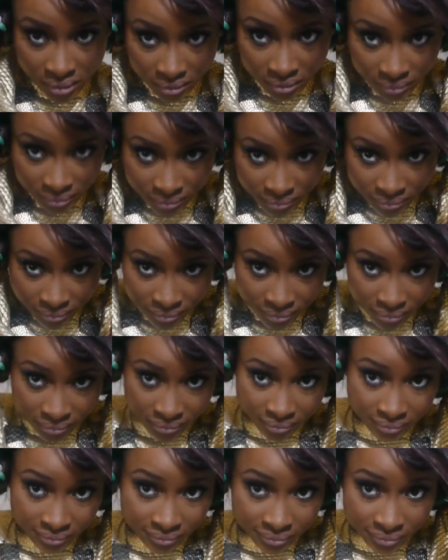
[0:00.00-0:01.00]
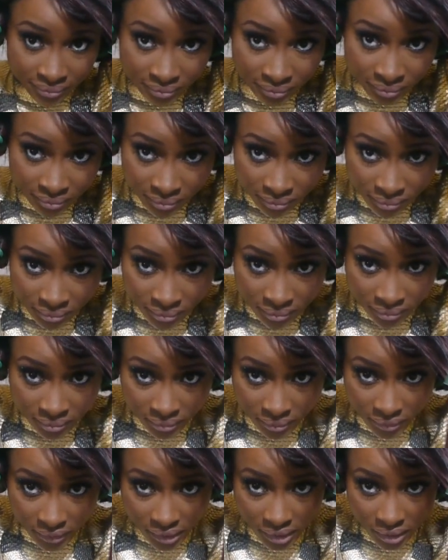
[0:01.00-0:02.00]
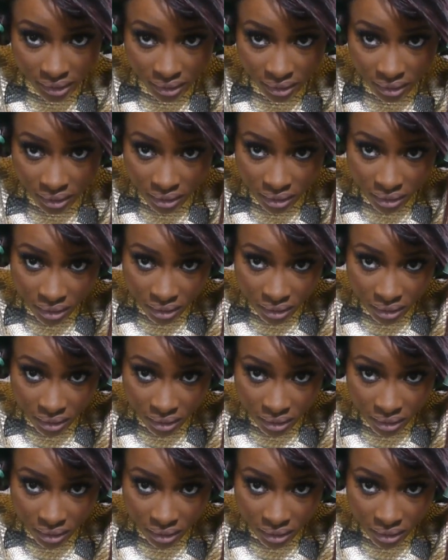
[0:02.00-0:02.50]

(no one is talking)